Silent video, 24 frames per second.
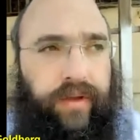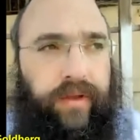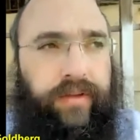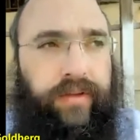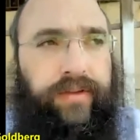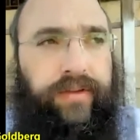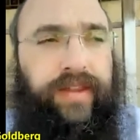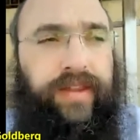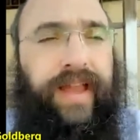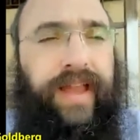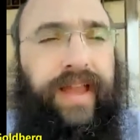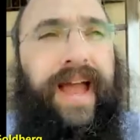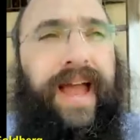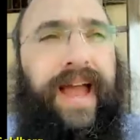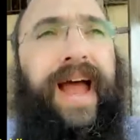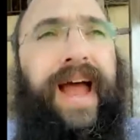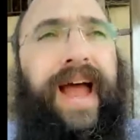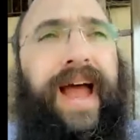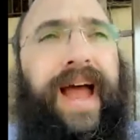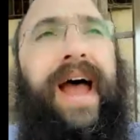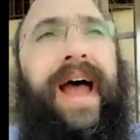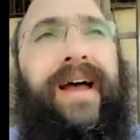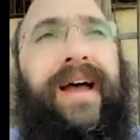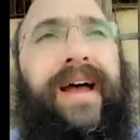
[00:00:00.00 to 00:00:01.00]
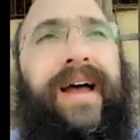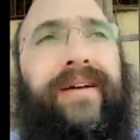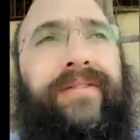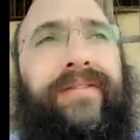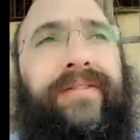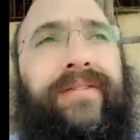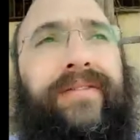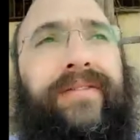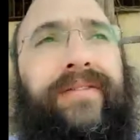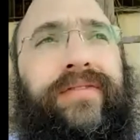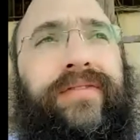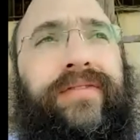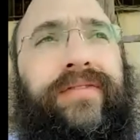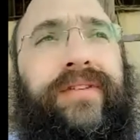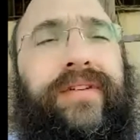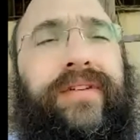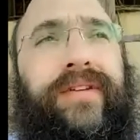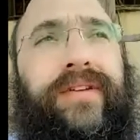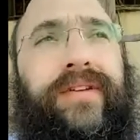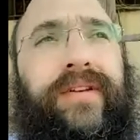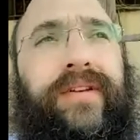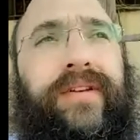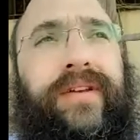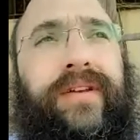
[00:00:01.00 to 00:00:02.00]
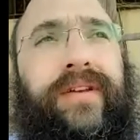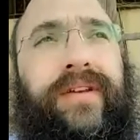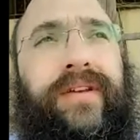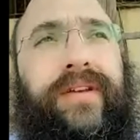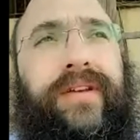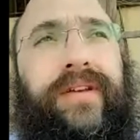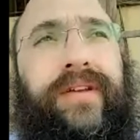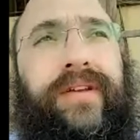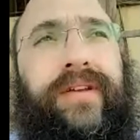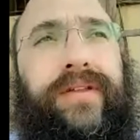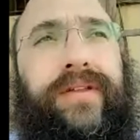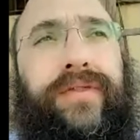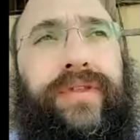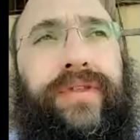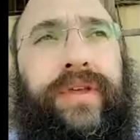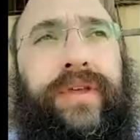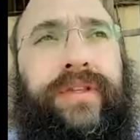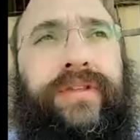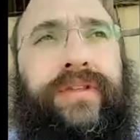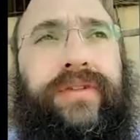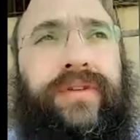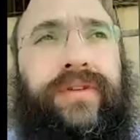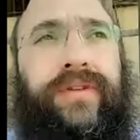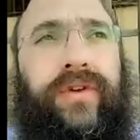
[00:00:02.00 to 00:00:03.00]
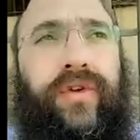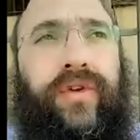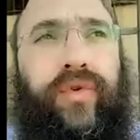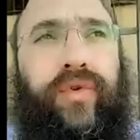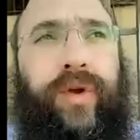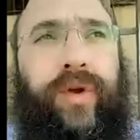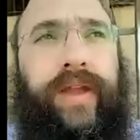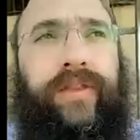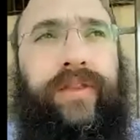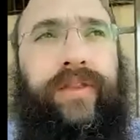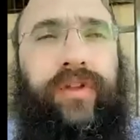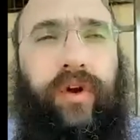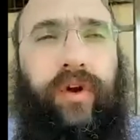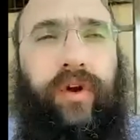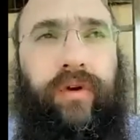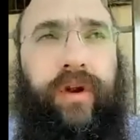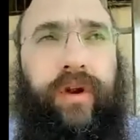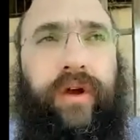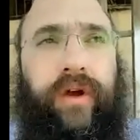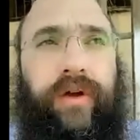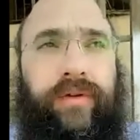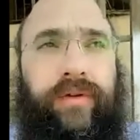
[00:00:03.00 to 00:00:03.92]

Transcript: to have this great Torah.